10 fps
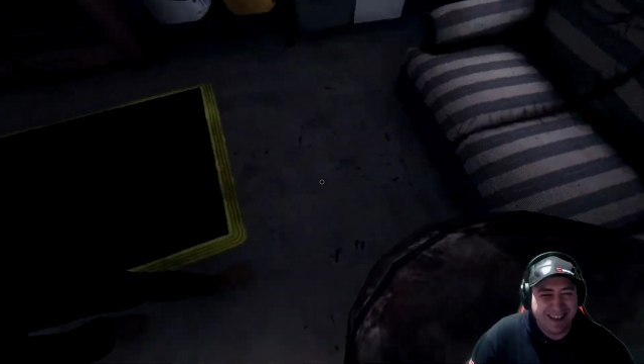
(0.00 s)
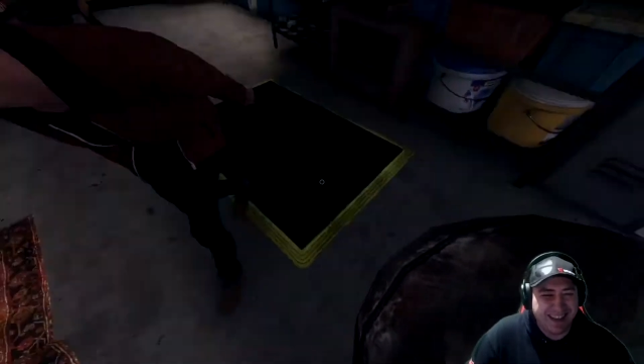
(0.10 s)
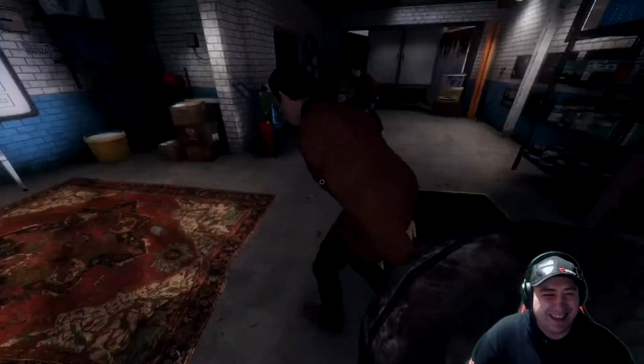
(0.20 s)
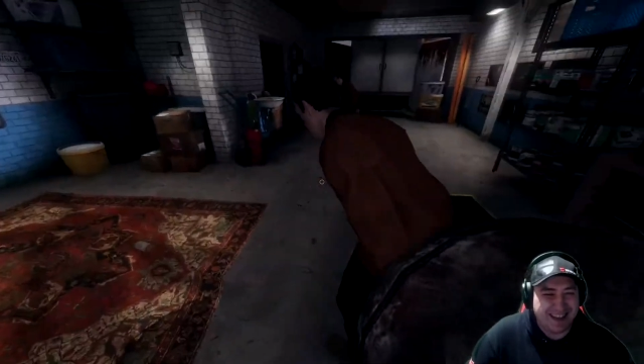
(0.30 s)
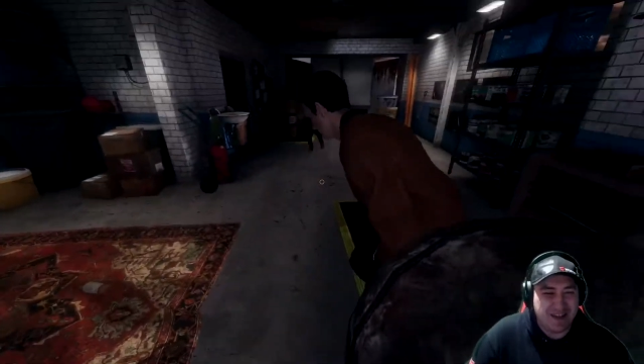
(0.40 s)

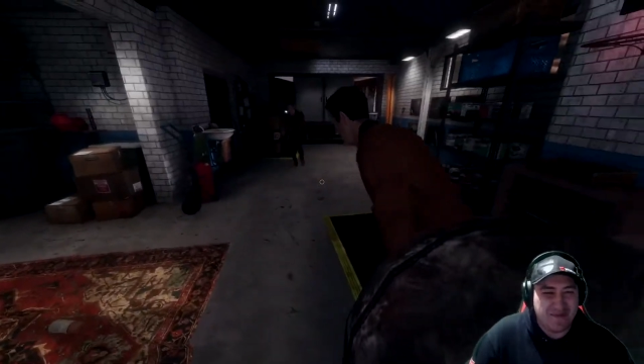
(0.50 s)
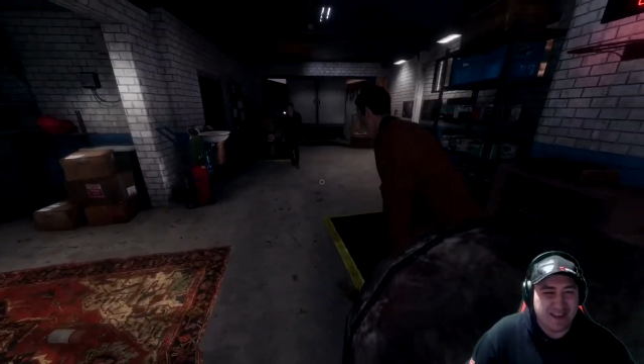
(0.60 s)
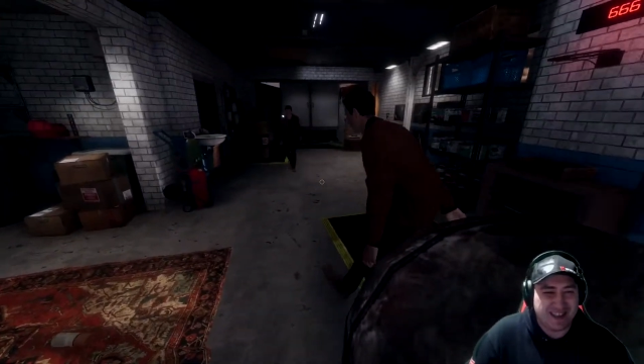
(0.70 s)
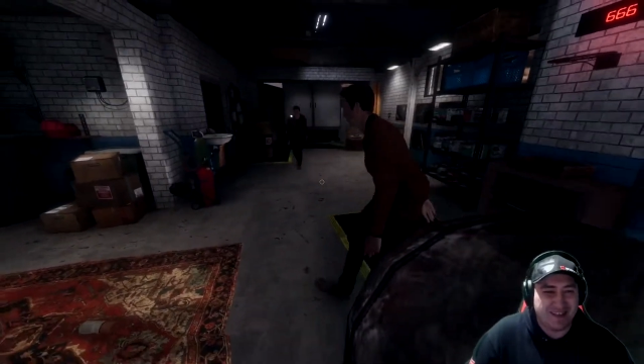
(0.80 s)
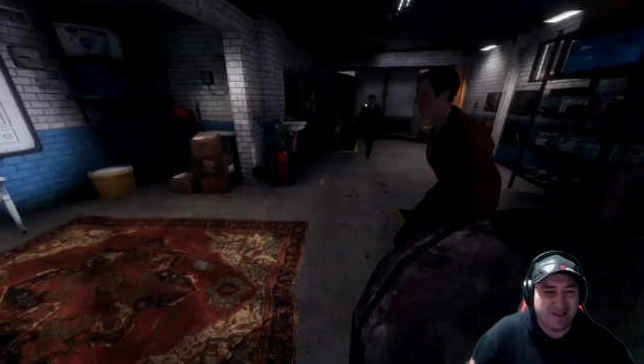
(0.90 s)
like how you
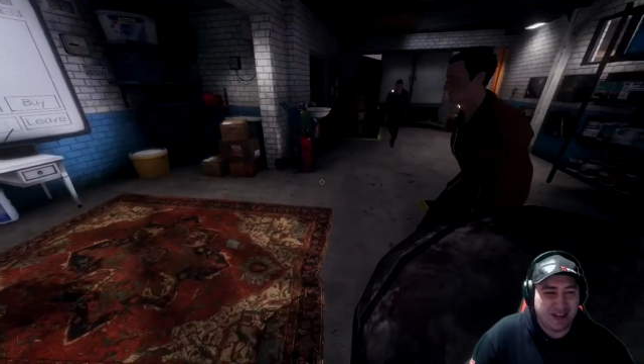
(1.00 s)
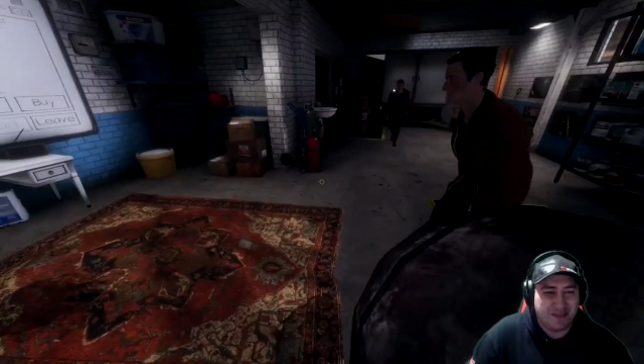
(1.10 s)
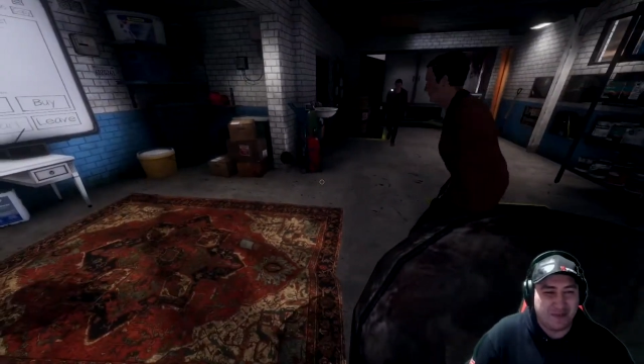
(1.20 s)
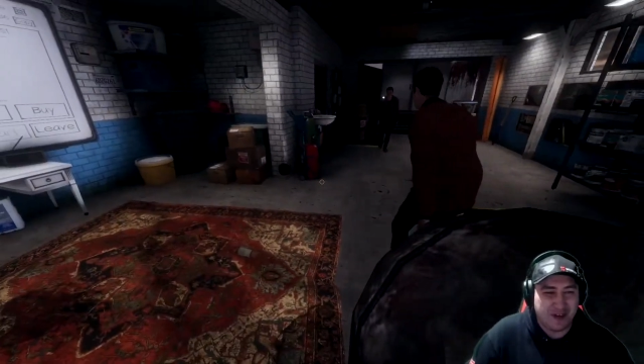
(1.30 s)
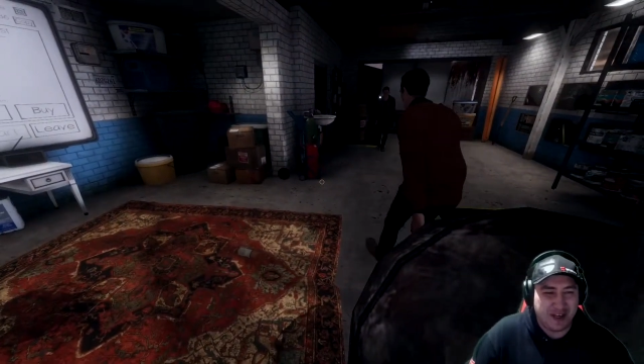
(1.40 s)
missed it right
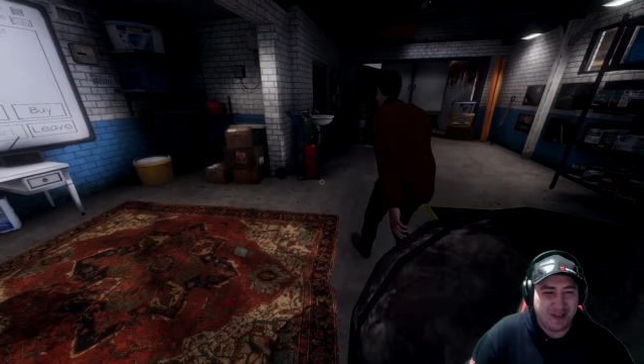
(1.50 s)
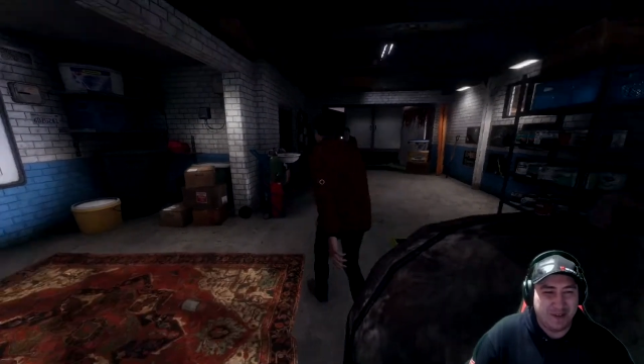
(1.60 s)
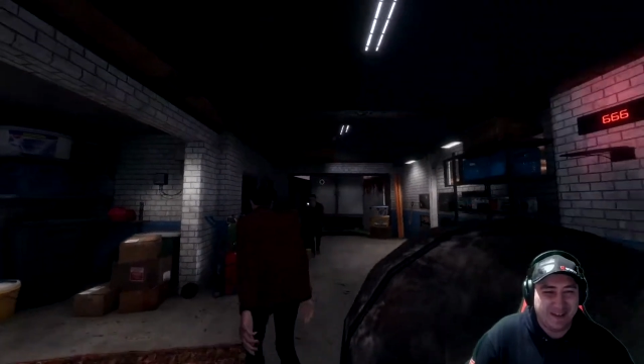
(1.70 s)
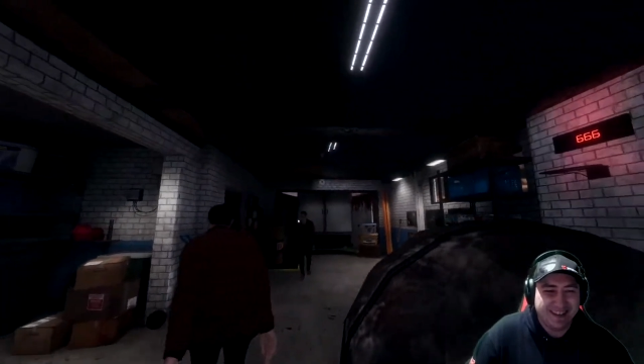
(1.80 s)
in front of you.